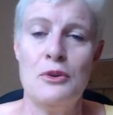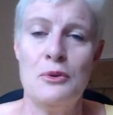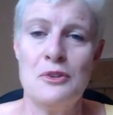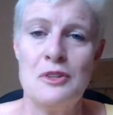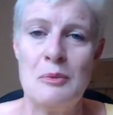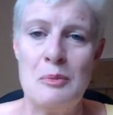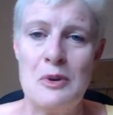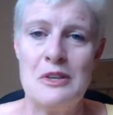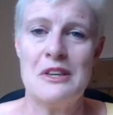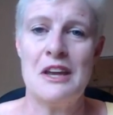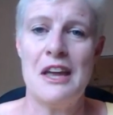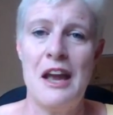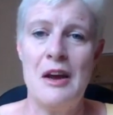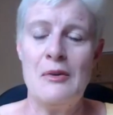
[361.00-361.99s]
on somebody's
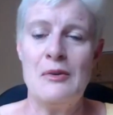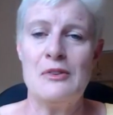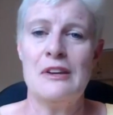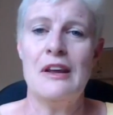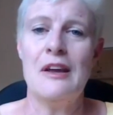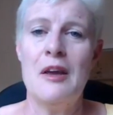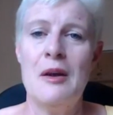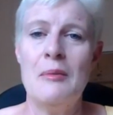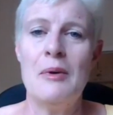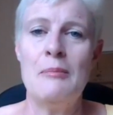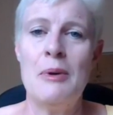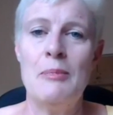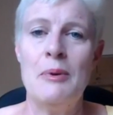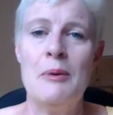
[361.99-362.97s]
account,
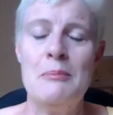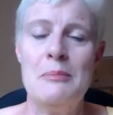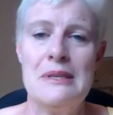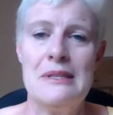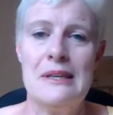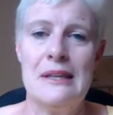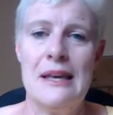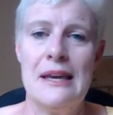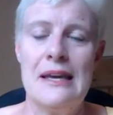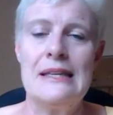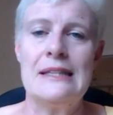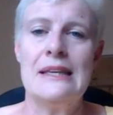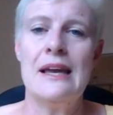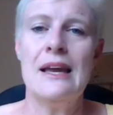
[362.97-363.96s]
people are missing
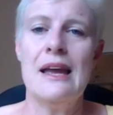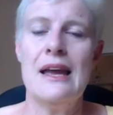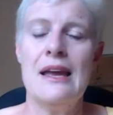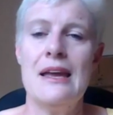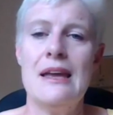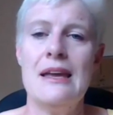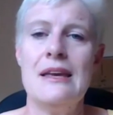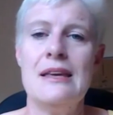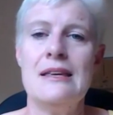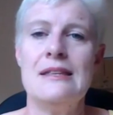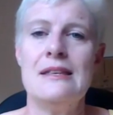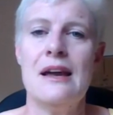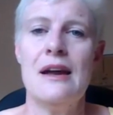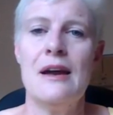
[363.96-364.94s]
this,
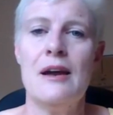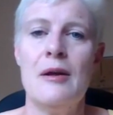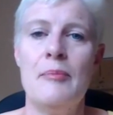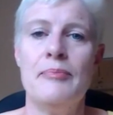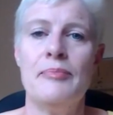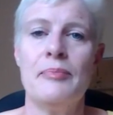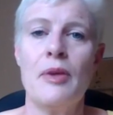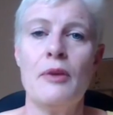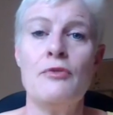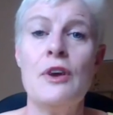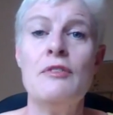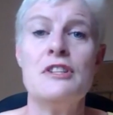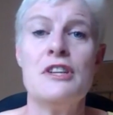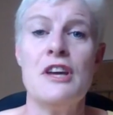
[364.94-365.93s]
is
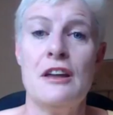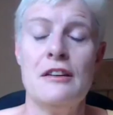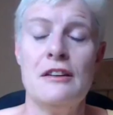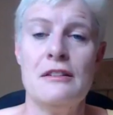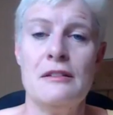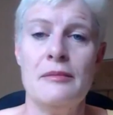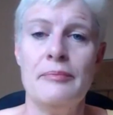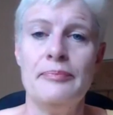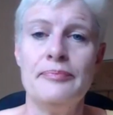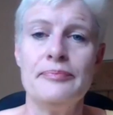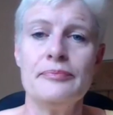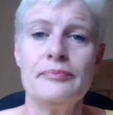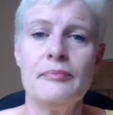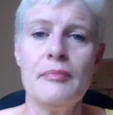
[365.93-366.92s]
free returns
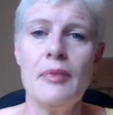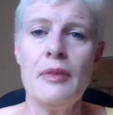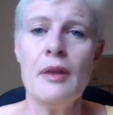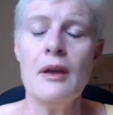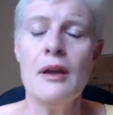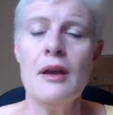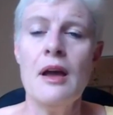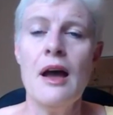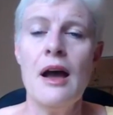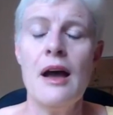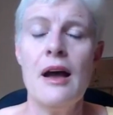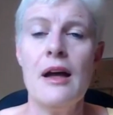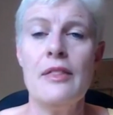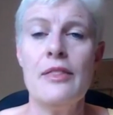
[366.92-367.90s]

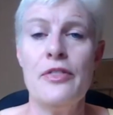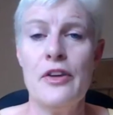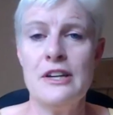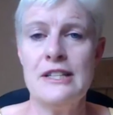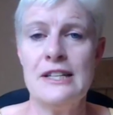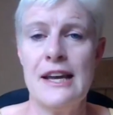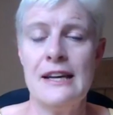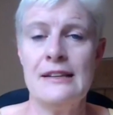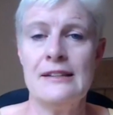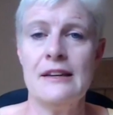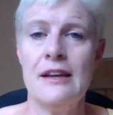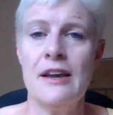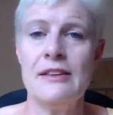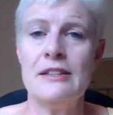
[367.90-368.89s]
and 30
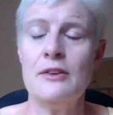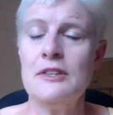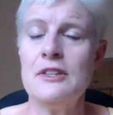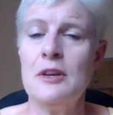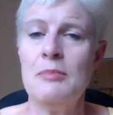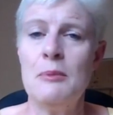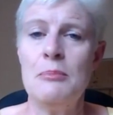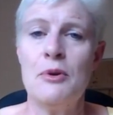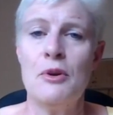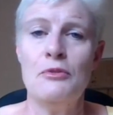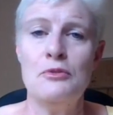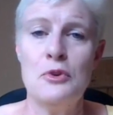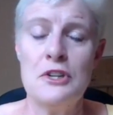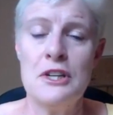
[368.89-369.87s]
days. I'm still seeing people
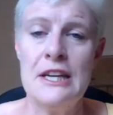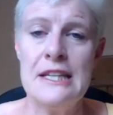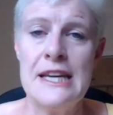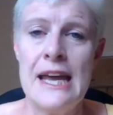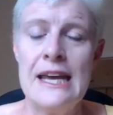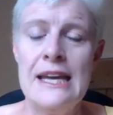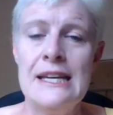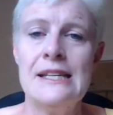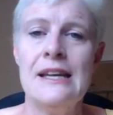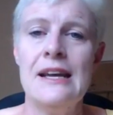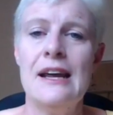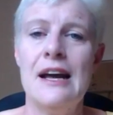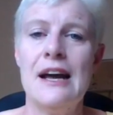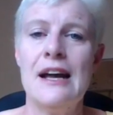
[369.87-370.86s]
got 14 days.
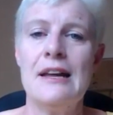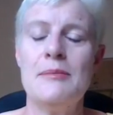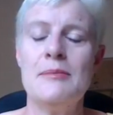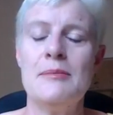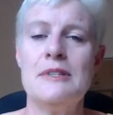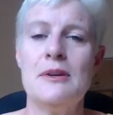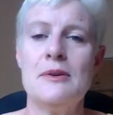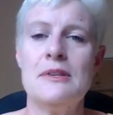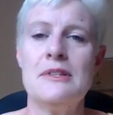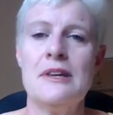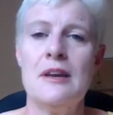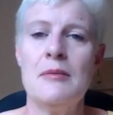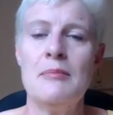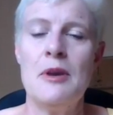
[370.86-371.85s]
I'm still
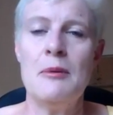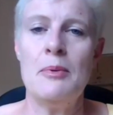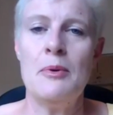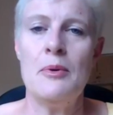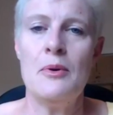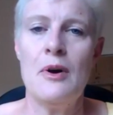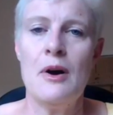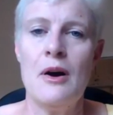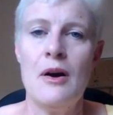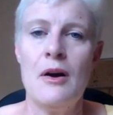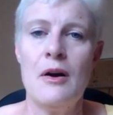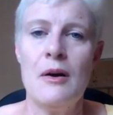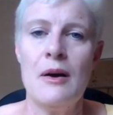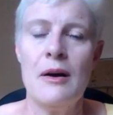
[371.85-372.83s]
seeing people
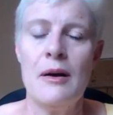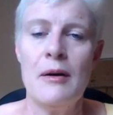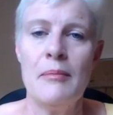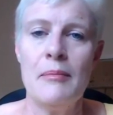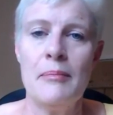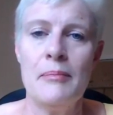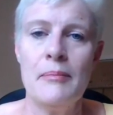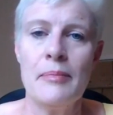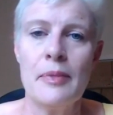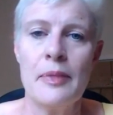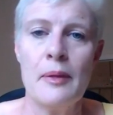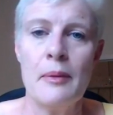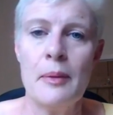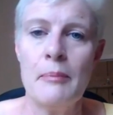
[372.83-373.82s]
are,
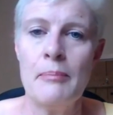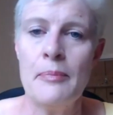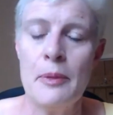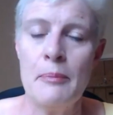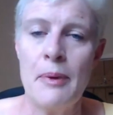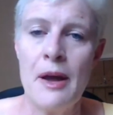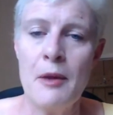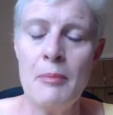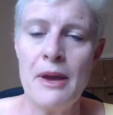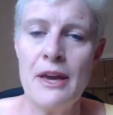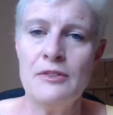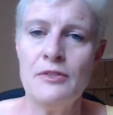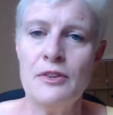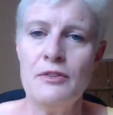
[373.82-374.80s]
the buyer
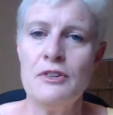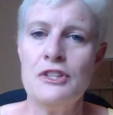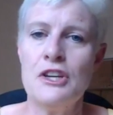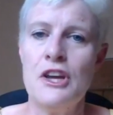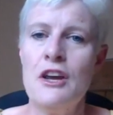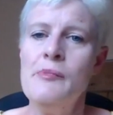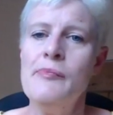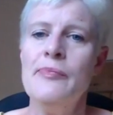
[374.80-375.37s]
pays for the return.